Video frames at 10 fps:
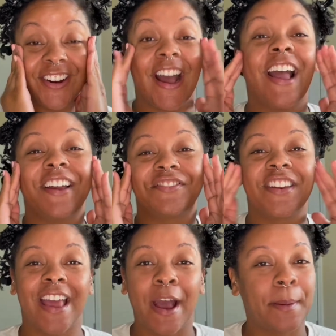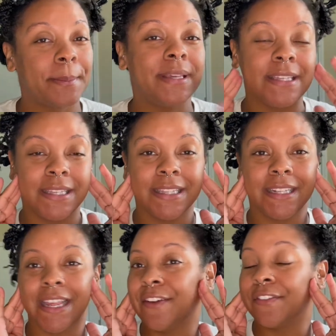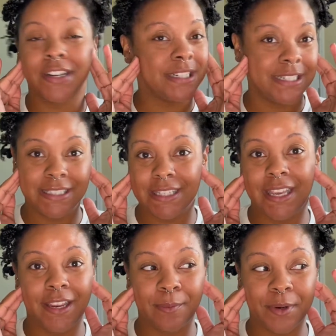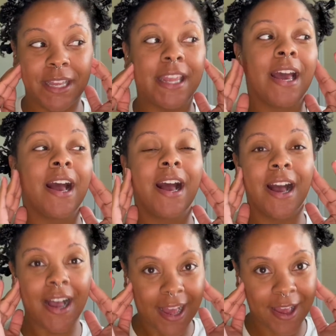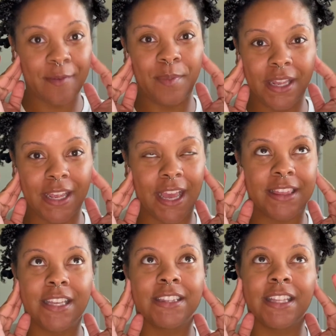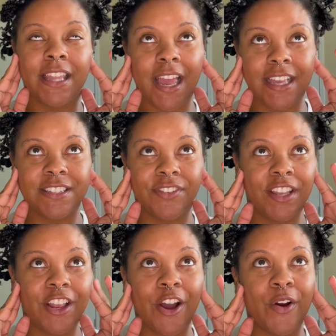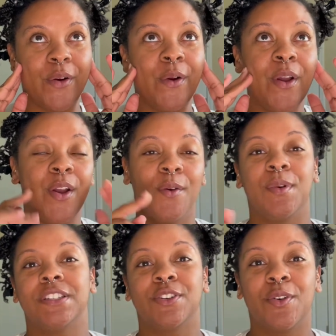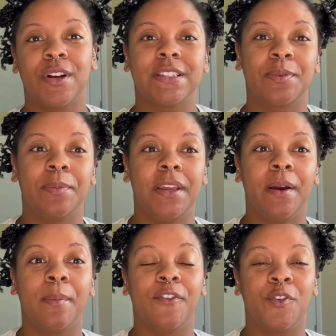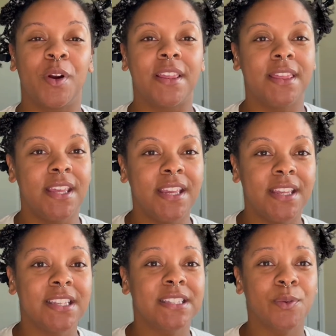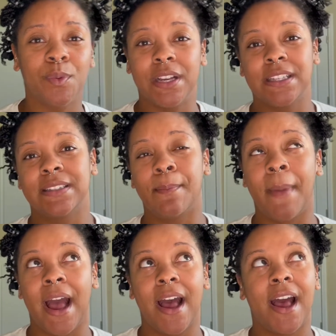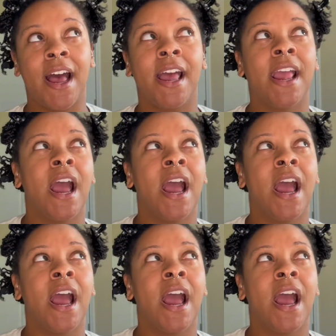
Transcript: I have not been in front of this camera in a hot minute. I think the last video, which of course will be up before this, was my